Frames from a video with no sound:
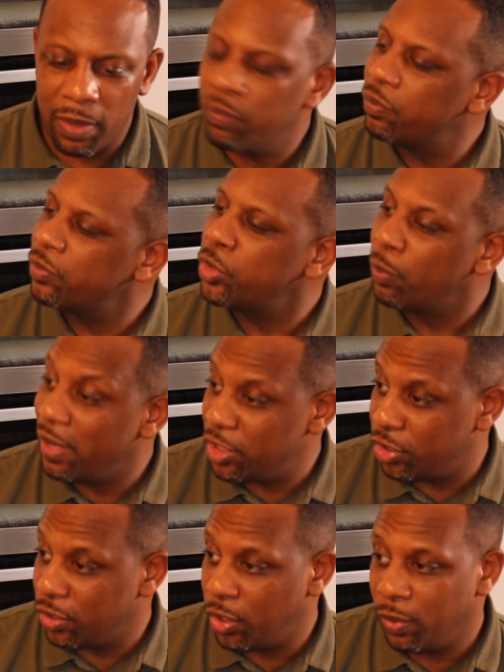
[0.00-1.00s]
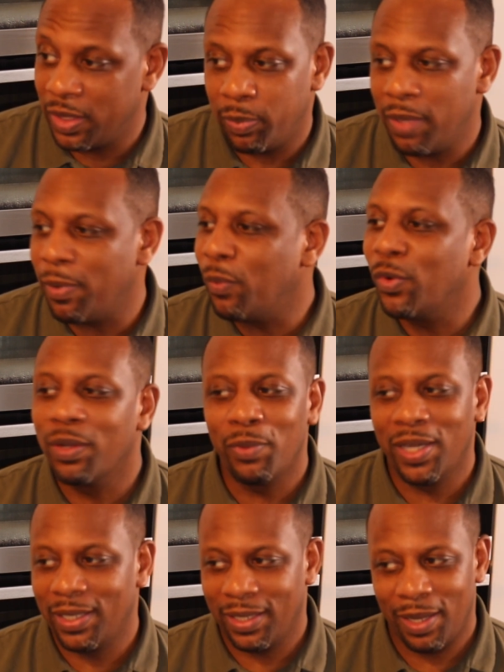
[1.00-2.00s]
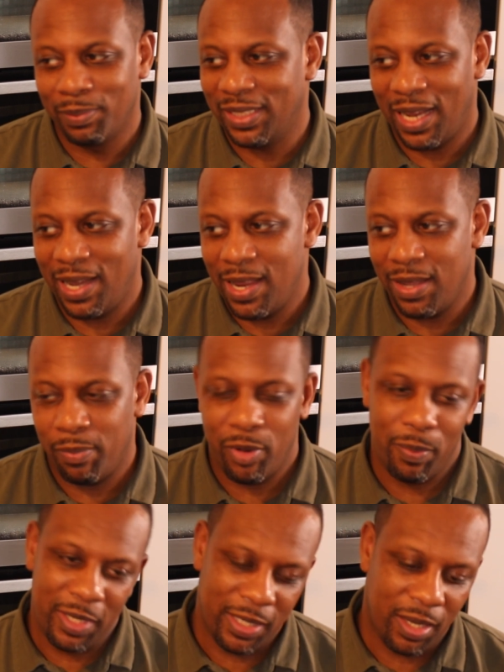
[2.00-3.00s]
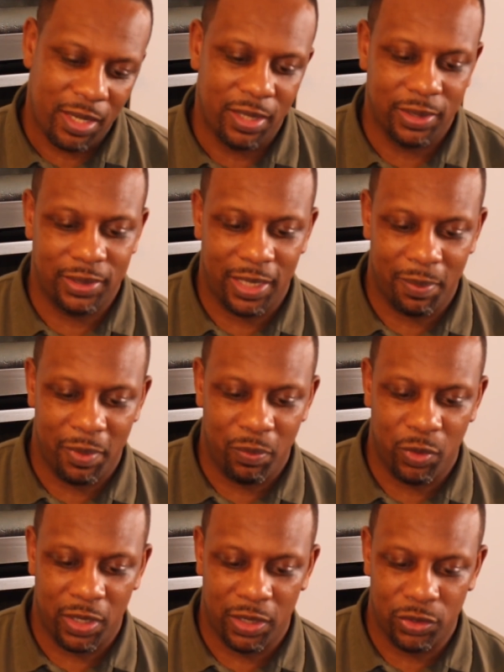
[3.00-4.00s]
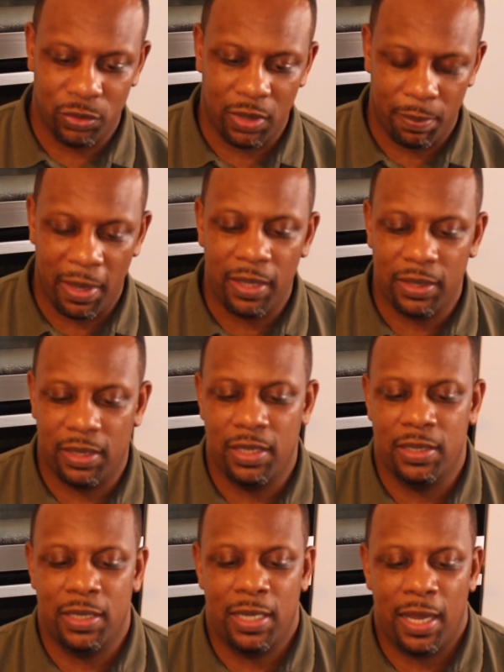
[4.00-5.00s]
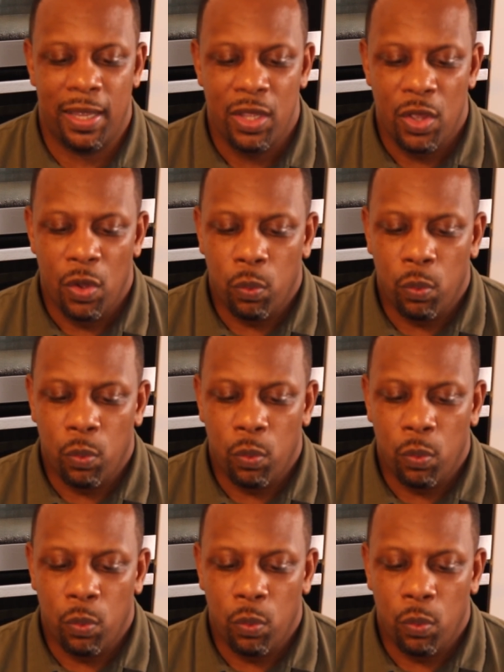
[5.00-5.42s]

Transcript: Not, you mentioned QSB, but we're, we're going to come to that later. Probably in our last segment, we're going to talk about things yeah. like that.